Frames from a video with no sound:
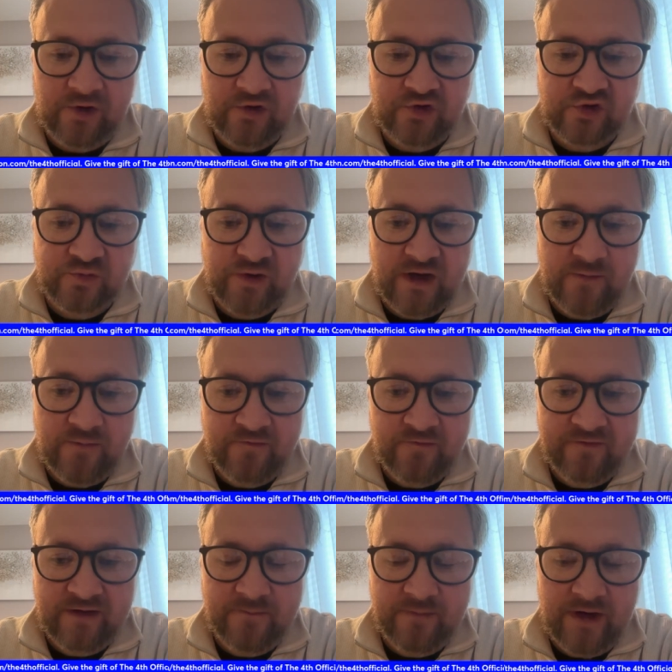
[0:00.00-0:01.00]
Rangers were
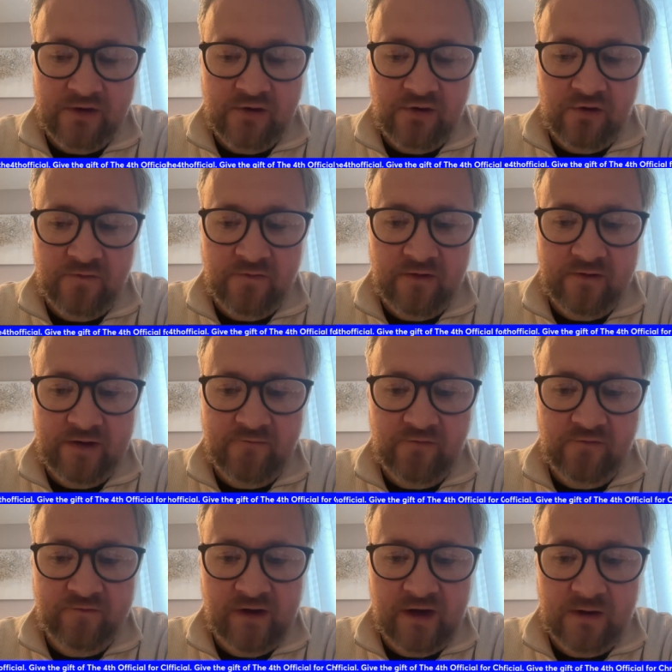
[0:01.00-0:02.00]
able to get back on
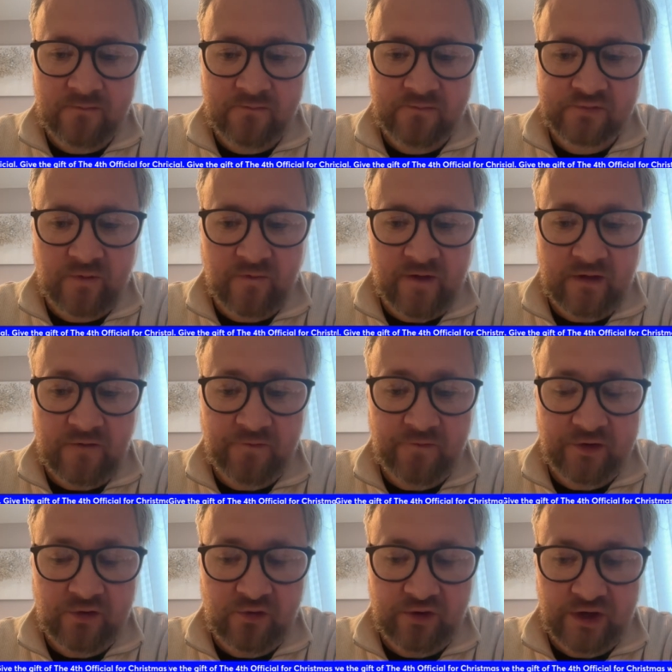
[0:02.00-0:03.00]
level terms with a
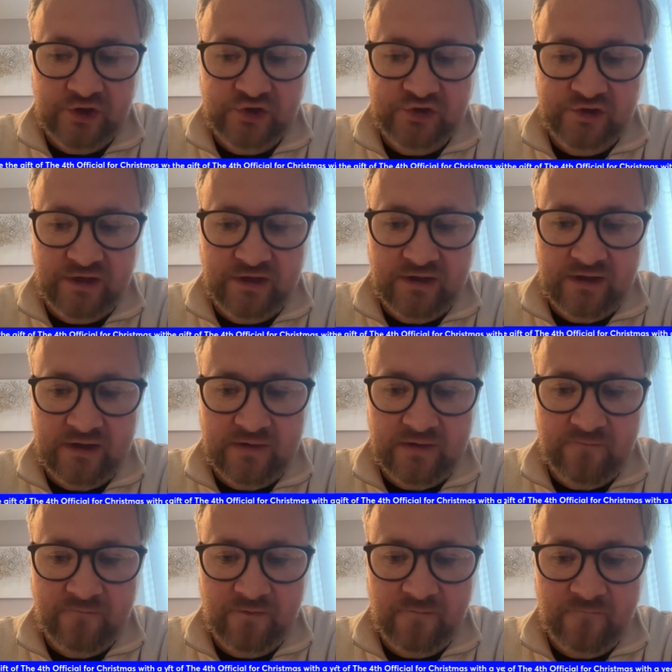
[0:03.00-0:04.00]
lovely goal, actually,
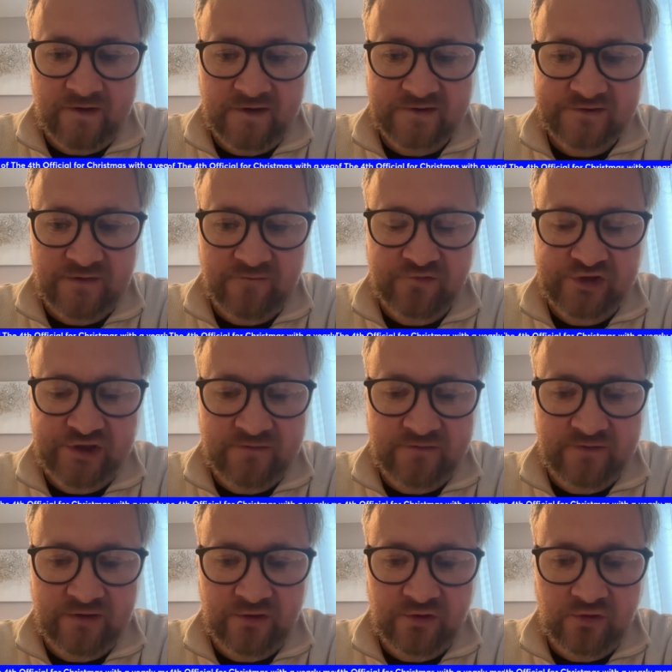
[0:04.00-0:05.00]
from Vaslav
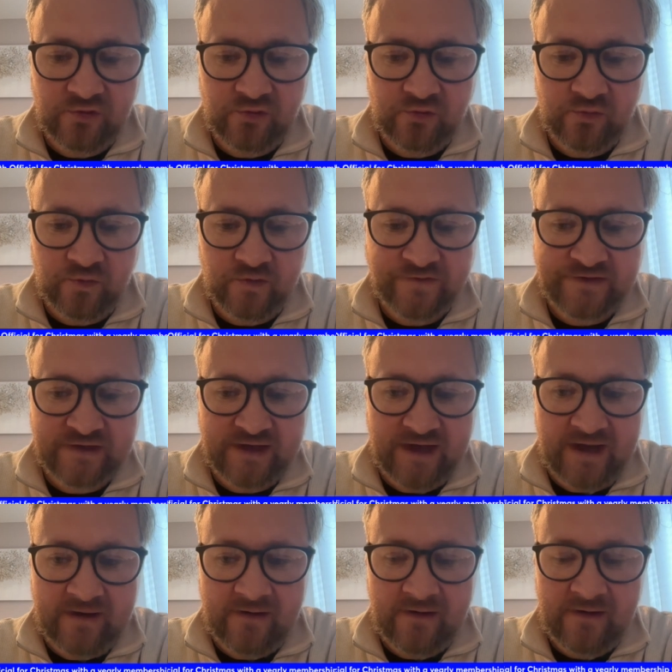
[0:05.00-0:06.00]
Cherny, who once
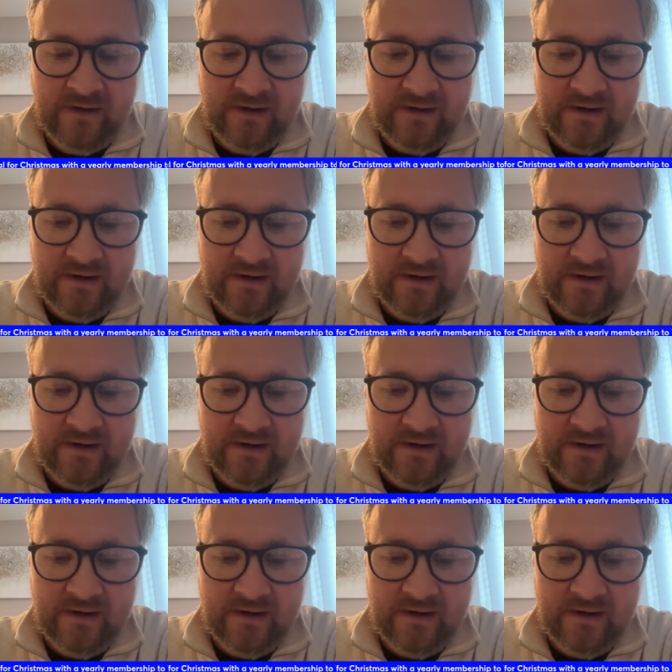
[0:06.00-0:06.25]
again